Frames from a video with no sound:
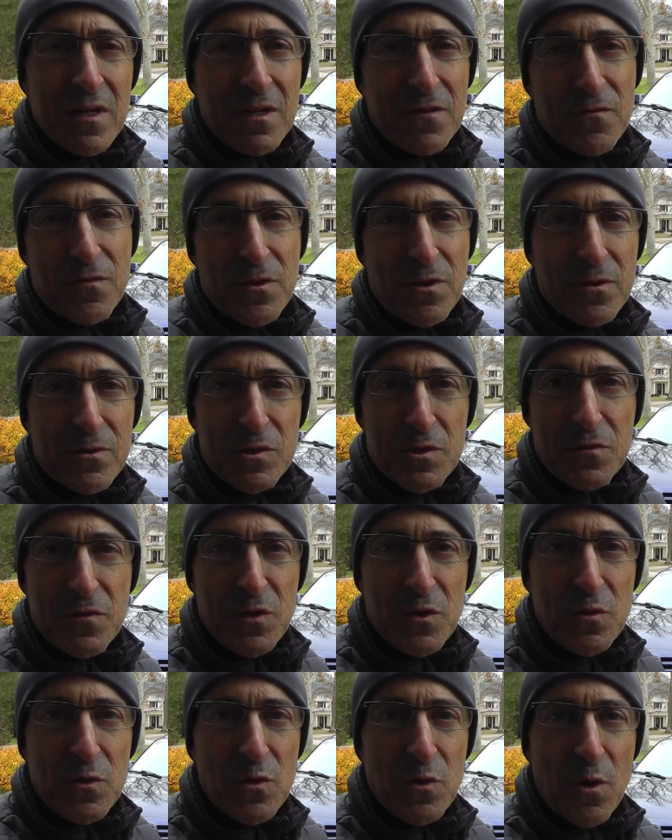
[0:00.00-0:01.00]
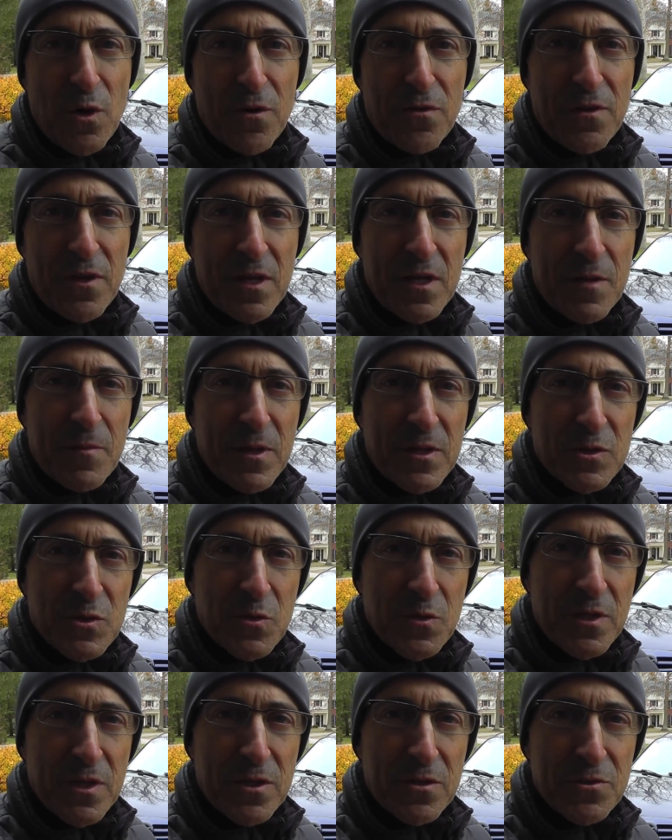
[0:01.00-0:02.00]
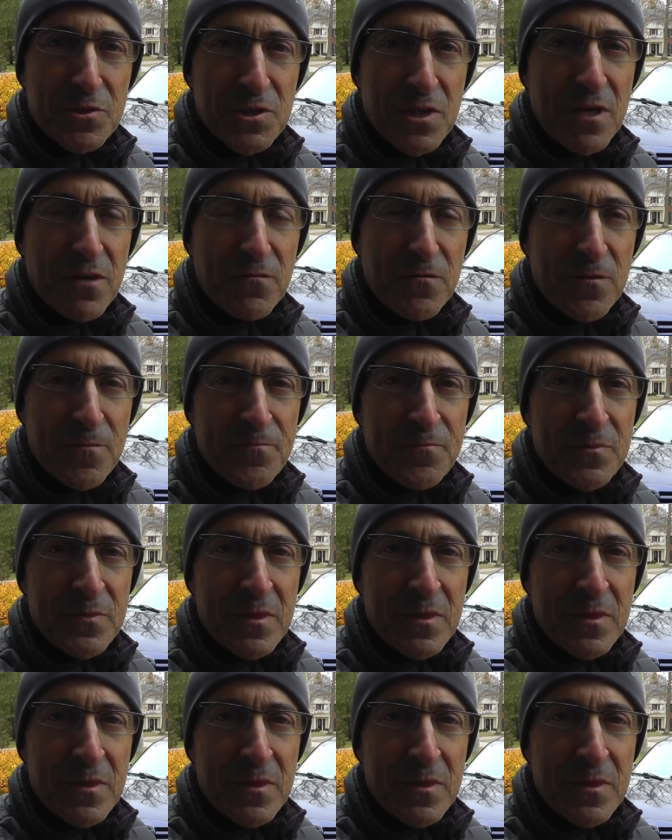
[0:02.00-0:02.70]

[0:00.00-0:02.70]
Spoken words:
for those of you who are thinking about doing it yourself.